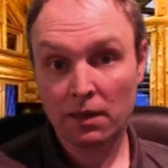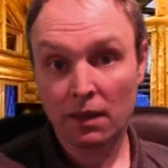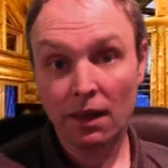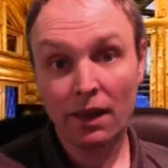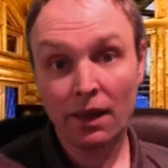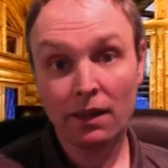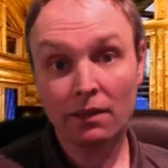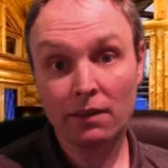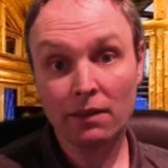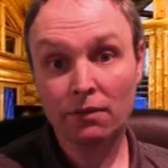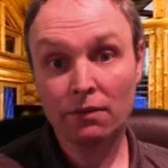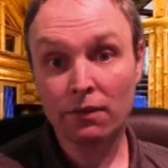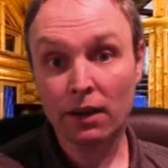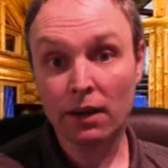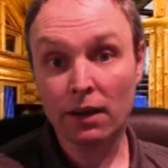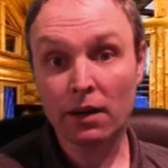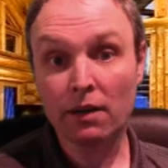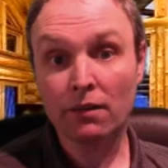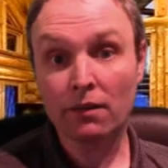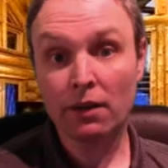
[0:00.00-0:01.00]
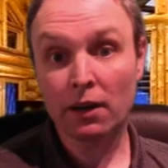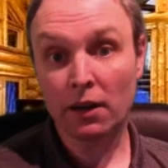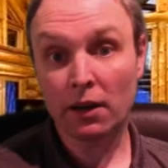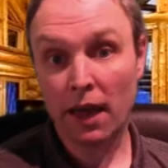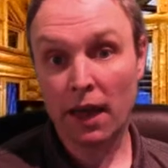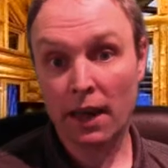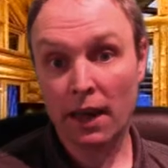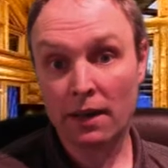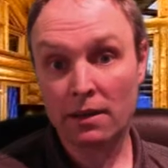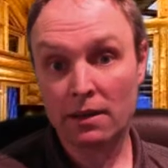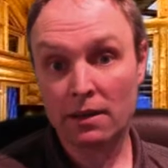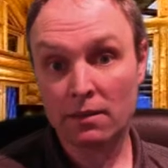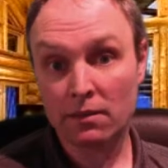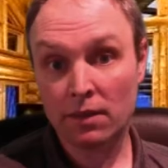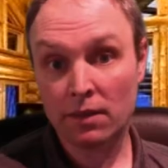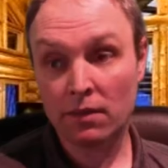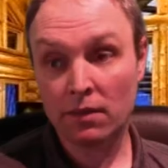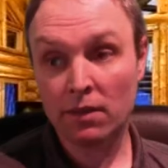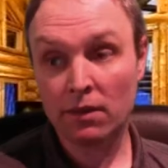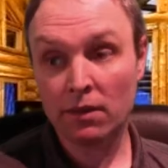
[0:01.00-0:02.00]
and it's very, very active
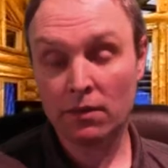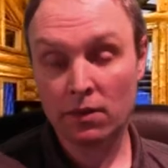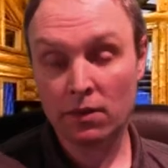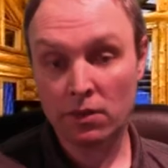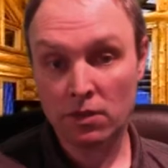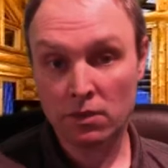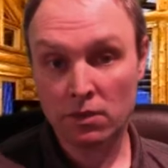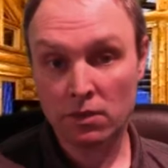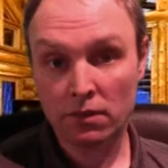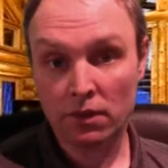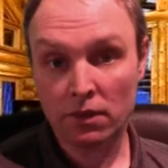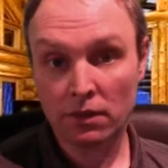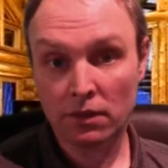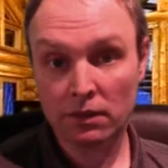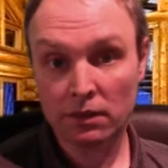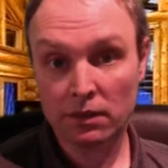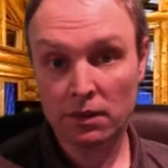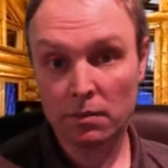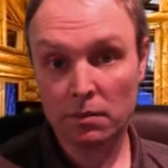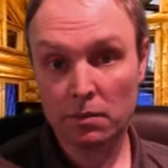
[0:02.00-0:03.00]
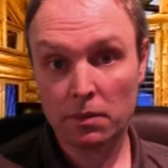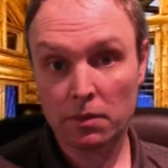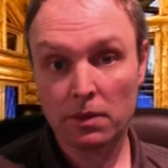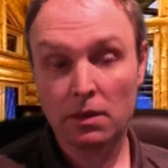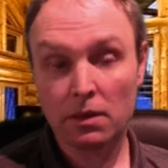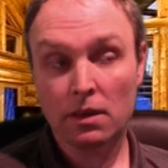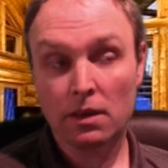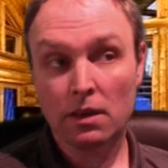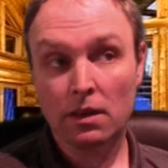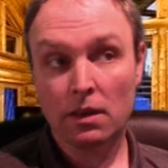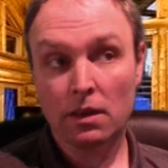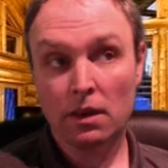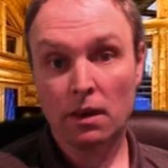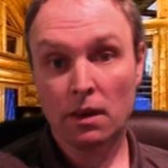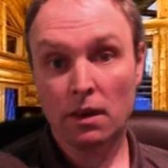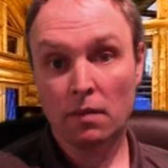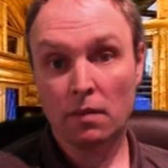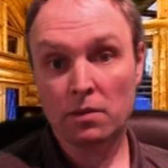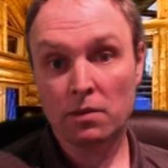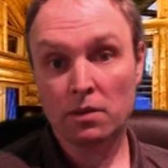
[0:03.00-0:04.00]
even if you do fall asleep.
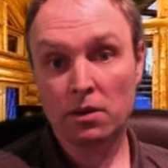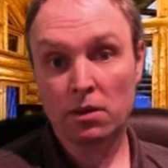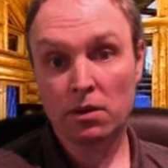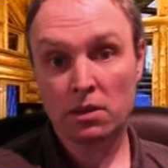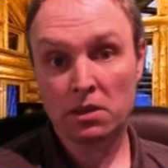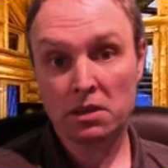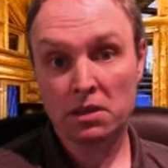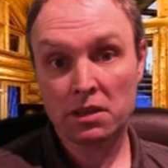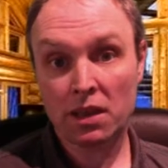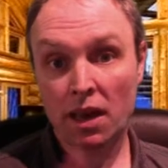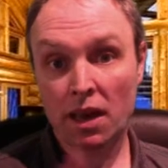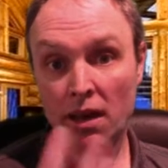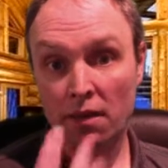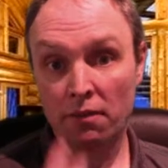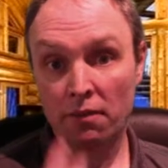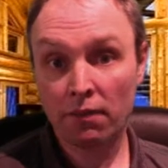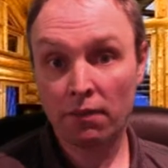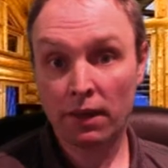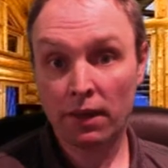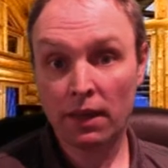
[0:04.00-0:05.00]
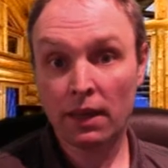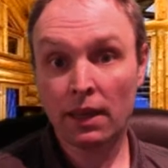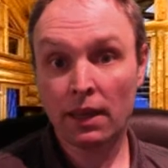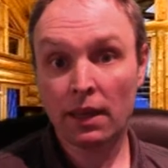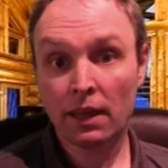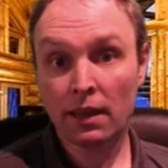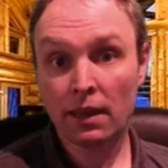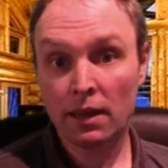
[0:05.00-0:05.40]
So you're just kind of feeding it